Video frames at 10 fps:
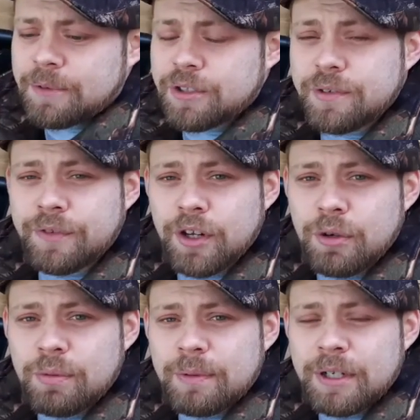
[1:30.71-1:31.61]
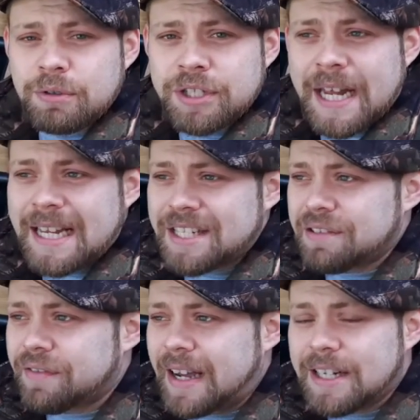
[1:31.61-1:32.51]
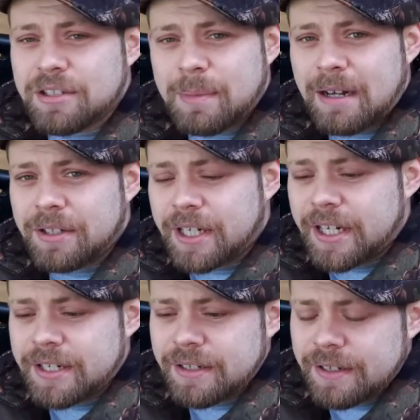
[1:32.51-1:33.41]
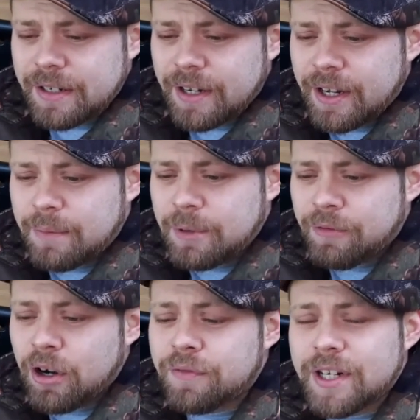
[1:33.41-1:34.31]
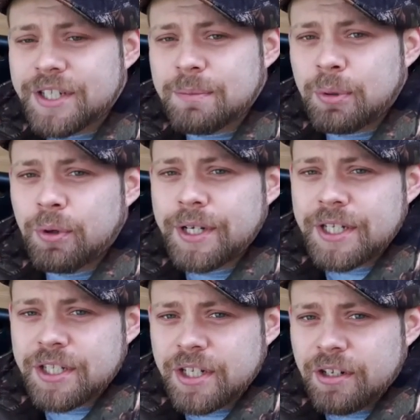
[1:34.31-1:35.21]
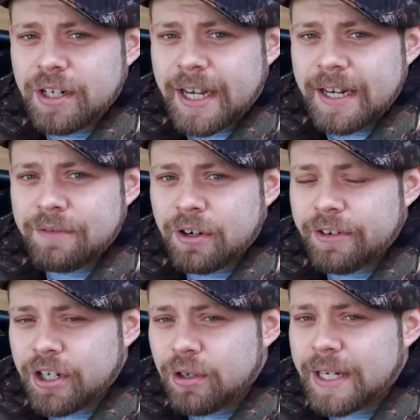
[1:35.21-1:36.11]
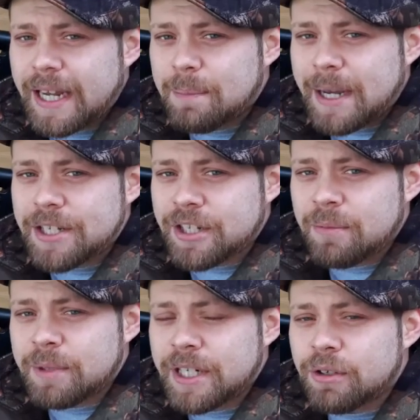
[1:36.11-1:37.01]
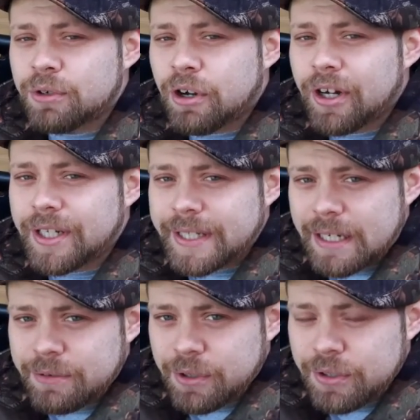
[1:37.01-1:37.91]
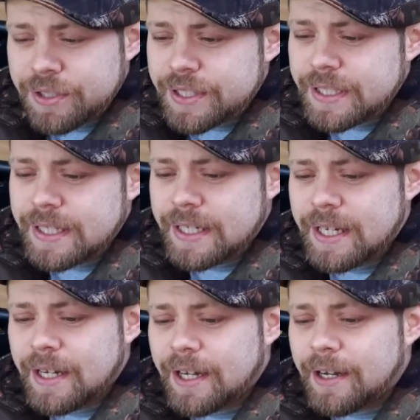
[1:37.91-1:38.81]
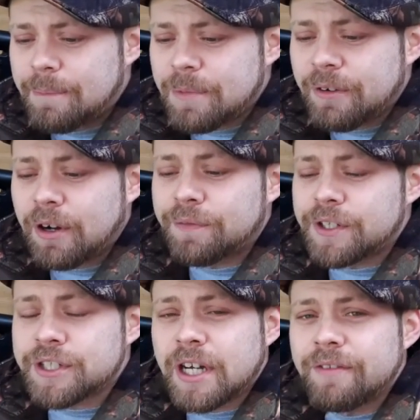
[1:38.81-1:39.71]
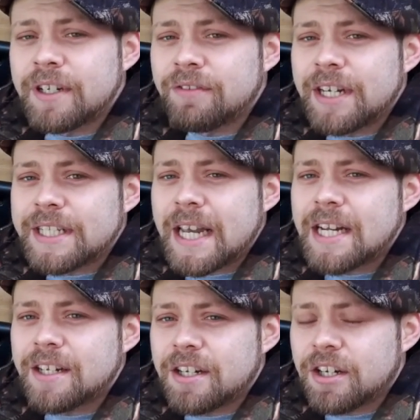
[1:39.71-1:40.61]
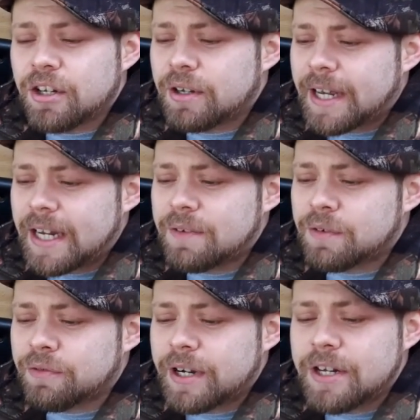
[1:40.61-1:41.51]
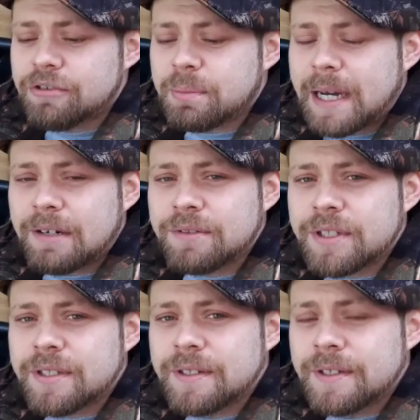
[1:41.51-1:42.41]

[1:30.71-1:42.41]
Just a few little stats and facts about the gun. The rifle is imported into the UK via a UK based company called Highland Outdoors. The rifle is currently retailing in the UK for £300.